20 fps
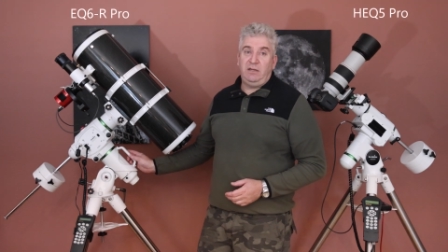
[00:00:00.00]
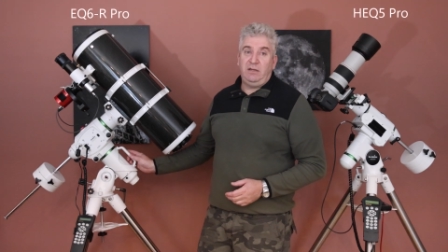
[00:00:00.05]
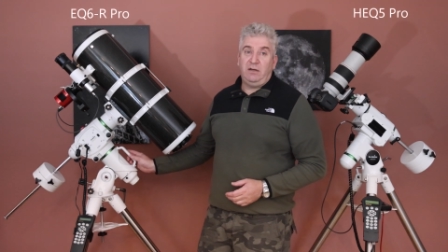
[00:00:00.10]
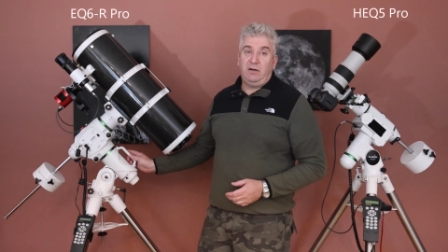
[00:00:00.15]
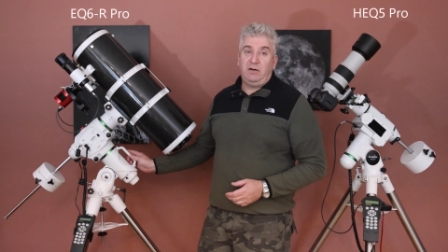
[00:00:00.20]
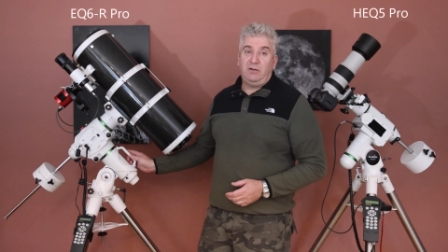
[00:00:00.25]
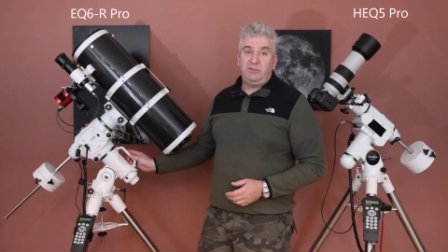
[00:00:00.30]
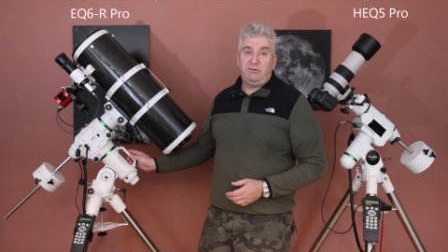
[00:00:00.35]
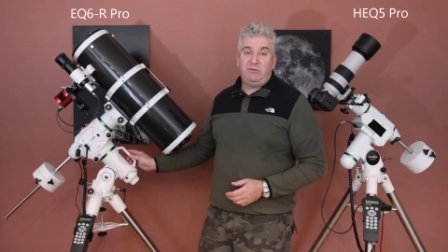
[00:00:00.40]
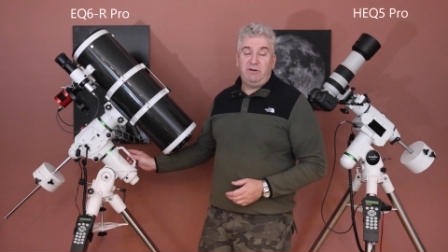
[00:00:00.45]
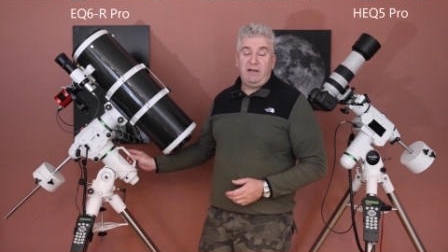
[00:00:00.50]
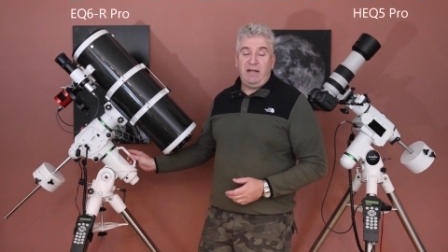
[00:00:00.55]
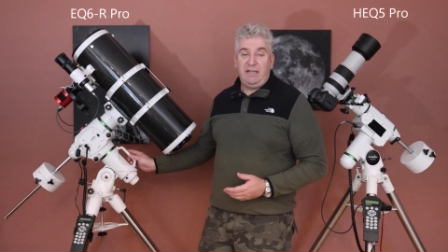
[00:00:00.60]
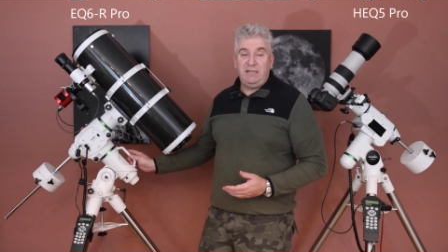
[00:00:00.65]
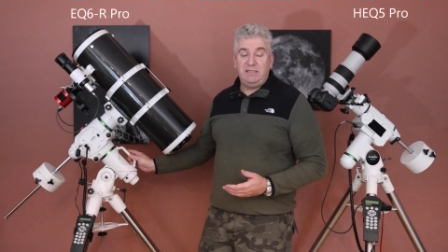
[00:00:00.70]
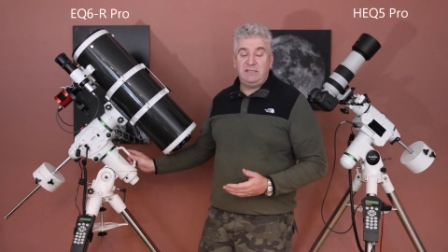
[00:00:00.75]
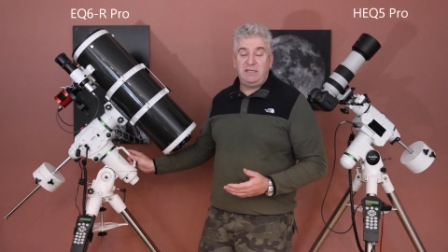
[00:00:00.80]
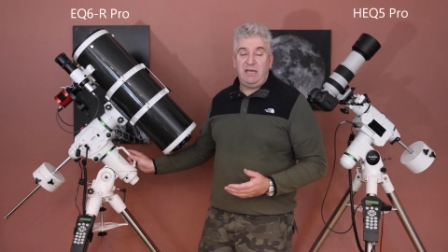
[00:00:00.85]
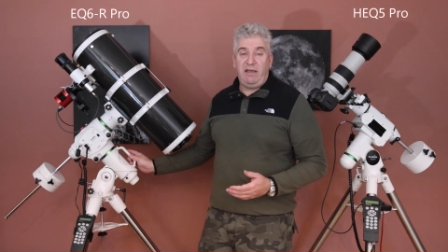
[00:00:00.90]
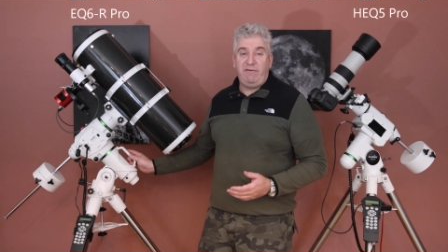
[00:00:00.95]
larger and
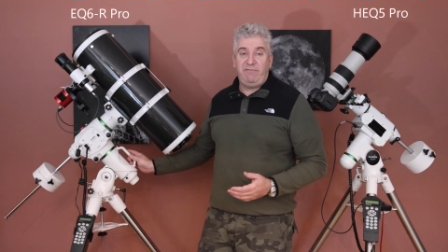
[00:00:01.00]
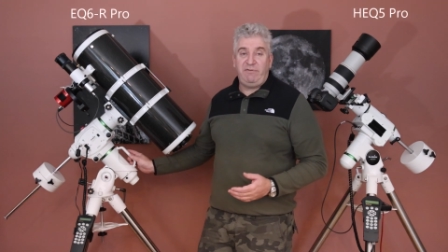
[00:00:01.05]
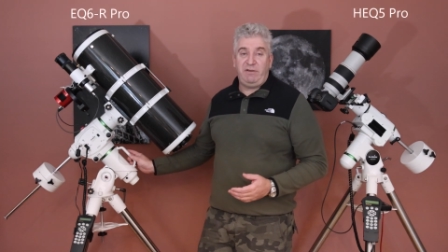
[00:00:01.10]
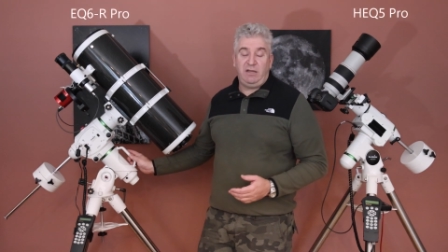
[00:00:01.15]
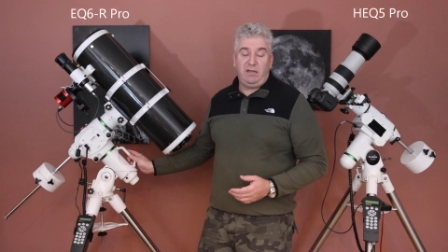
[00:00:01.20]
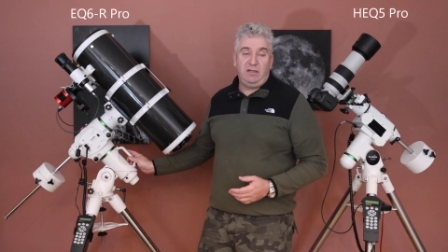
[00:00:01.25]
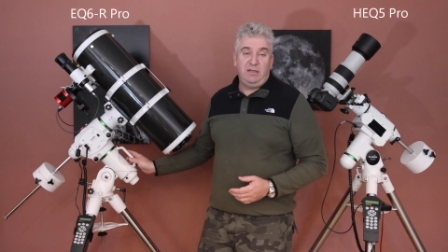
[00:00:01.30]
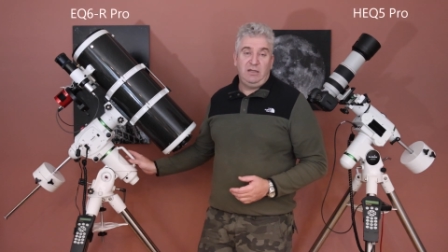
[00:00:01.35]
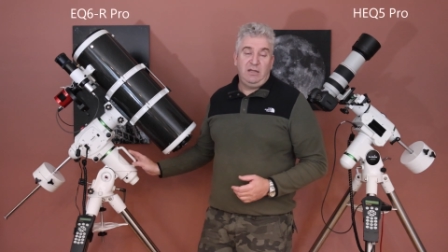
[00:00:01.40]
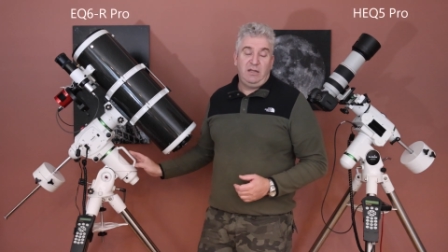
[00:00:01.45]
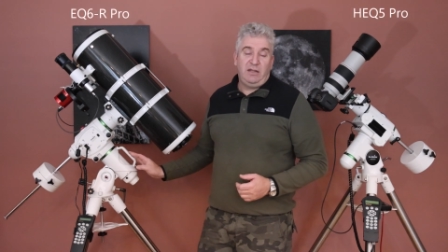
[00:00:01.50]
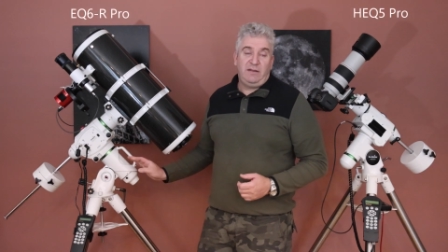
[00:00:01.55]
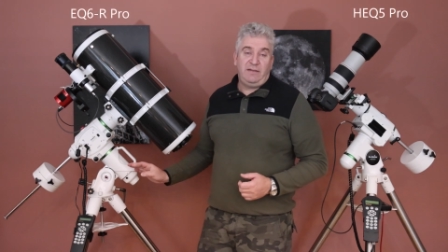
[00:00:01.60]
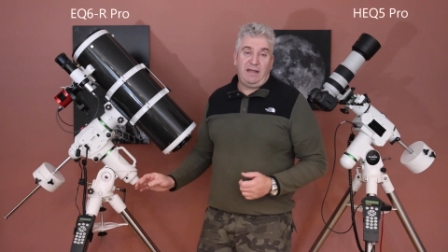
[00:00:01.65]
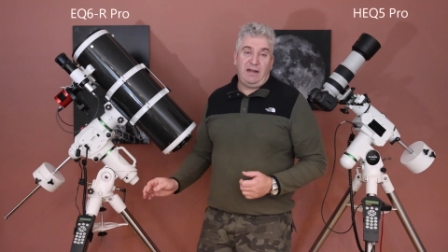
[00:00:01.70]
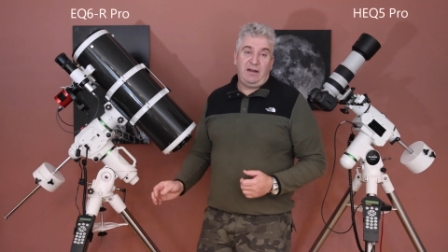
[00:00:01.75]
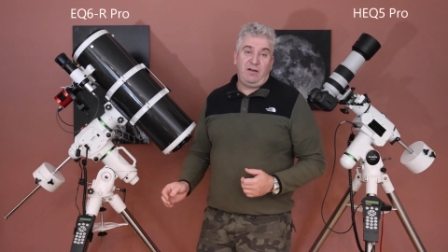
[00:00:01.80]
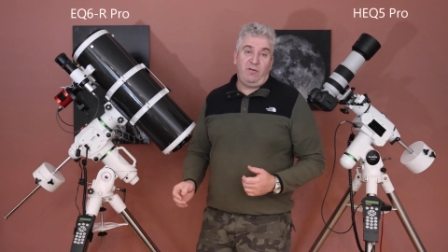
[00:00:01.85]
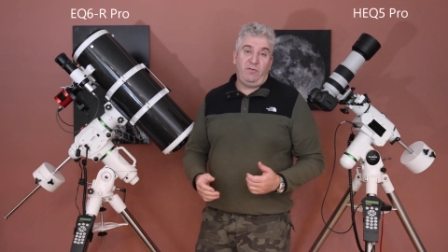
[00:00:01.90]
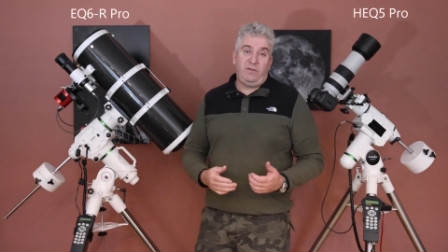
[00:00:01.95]
hence heavier
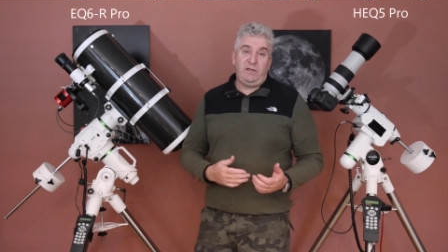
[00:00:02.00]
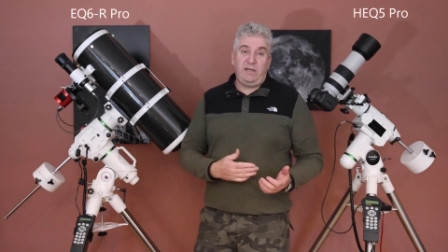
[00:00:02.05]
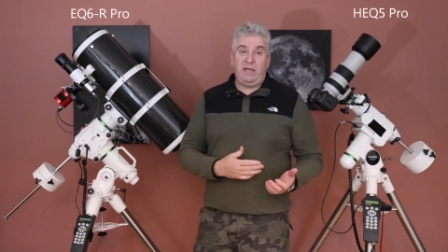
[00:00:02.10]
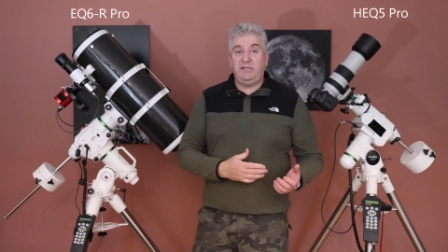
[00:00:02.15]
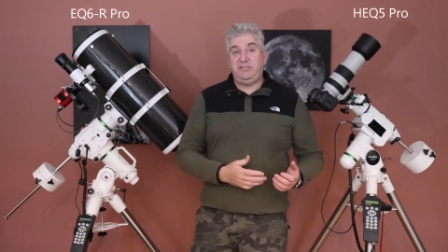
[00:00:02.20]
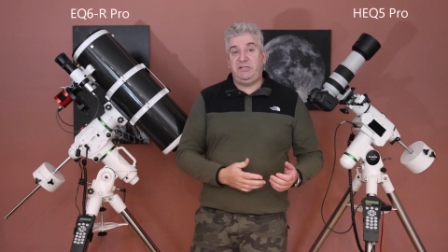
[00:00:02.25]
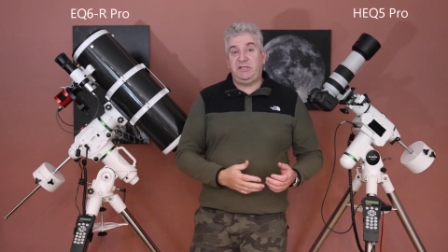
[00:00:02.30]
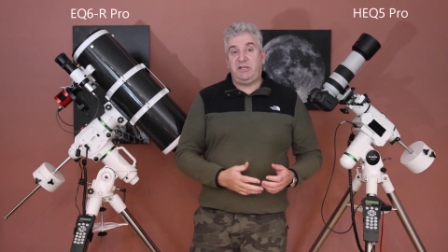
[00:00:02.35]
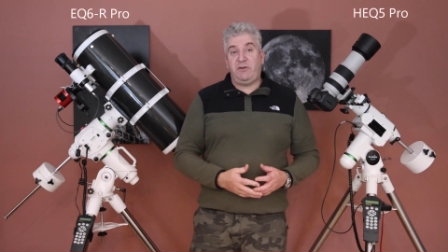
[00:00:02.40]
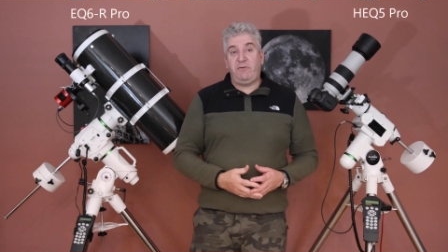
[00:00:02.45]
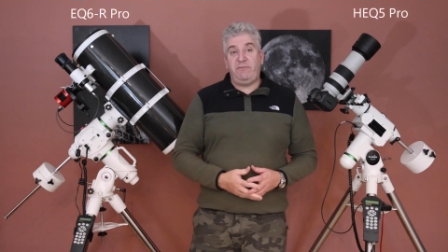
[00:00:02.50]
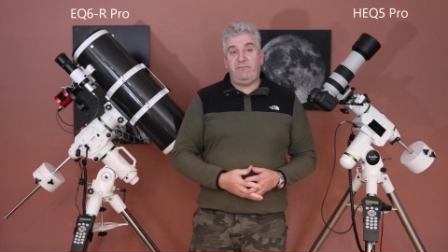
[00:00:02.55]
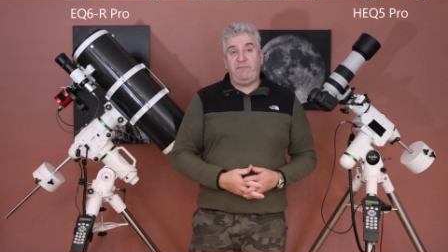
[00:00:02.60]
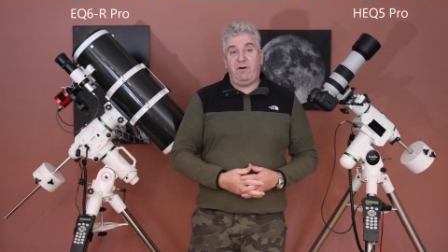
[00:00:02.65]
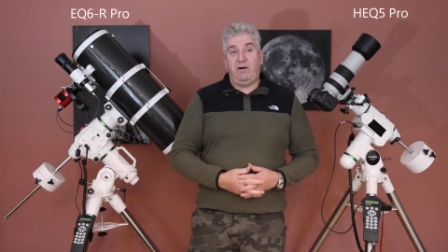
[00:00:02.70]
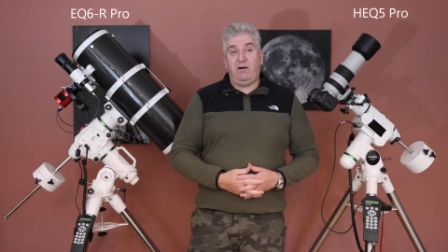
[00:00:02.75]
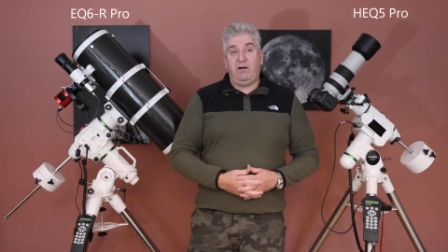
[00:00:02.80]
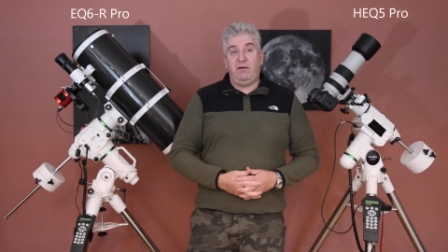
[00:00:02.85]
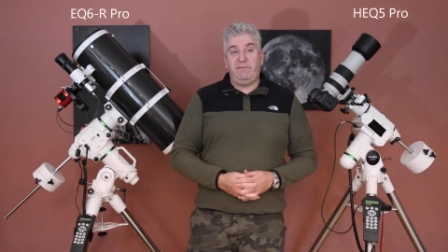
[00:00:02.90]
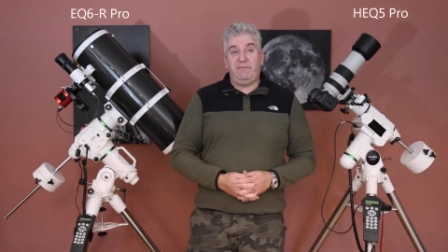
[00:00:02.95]
than on the
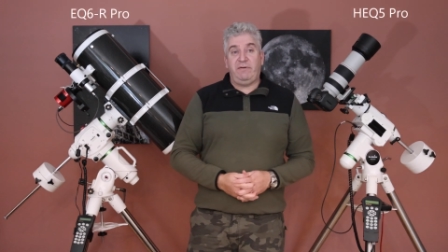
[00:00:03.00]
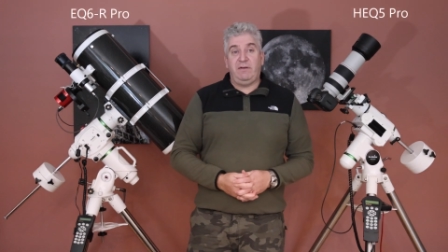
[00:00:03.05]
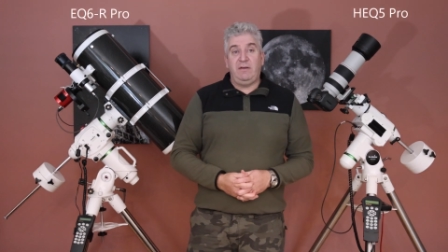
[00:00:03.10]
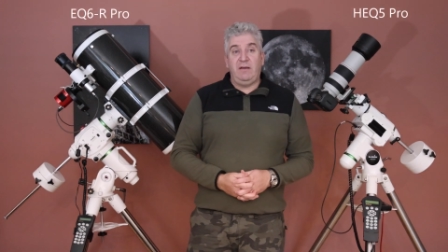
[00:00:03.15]
HEQ5.